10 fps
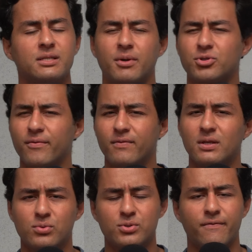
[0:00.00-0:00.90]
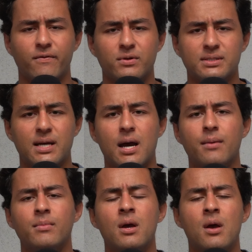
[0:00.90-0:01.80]
especially if this was your first
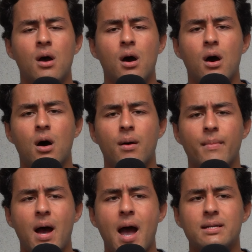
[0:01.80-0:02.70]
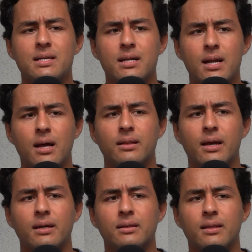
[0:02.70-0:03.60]
time. Um, I did not
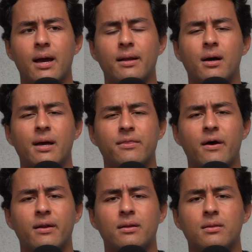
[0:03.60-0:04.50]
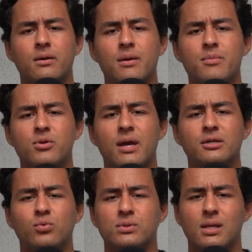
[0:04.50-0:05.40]
like that. I thought the
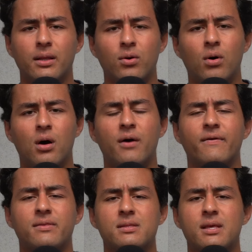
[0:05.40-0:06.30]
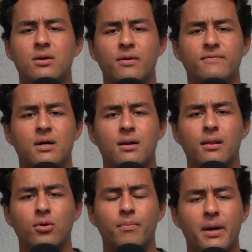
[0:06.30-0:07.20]
communication was a little off. I think they could have done a
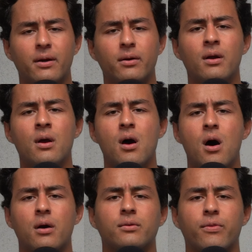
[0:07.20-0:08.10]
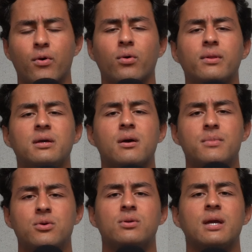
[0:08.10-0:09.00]
little better on thoroughly
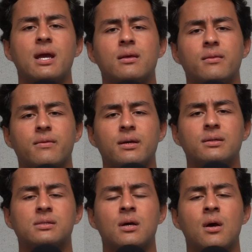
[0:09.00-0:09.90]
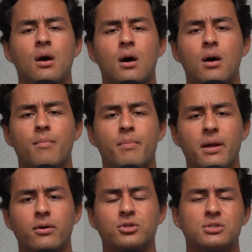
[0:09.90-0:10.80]
communicating things um,
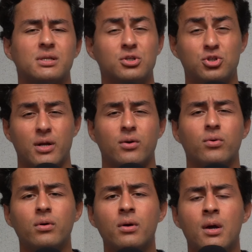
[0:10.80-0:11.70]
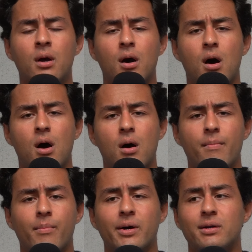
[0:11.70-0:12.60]
better just in general.
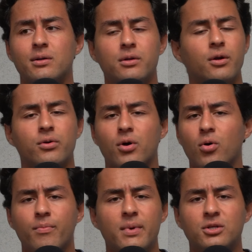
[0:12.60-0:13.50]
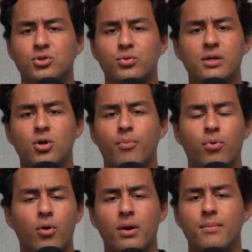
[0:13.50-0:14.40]
Um, but you know, no ministry, no
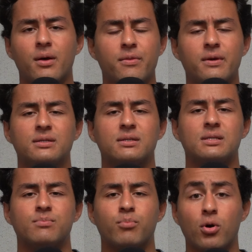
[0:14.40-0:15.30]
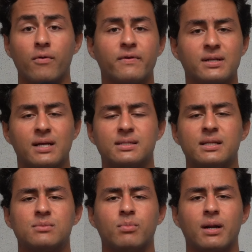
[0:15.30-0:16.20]
program, nothing is, is perfect as it
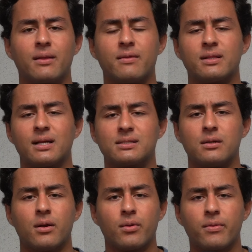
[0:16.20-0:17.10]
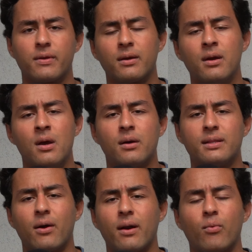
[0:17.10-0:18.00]
is. But I think that's another thing
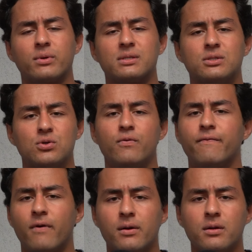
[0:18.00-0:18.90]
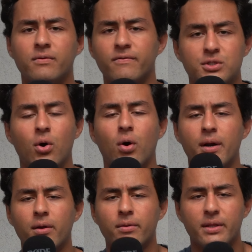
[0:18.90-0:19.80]
that I wasn't too fond of. So
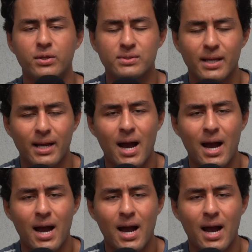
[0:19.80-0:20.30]
another thing too that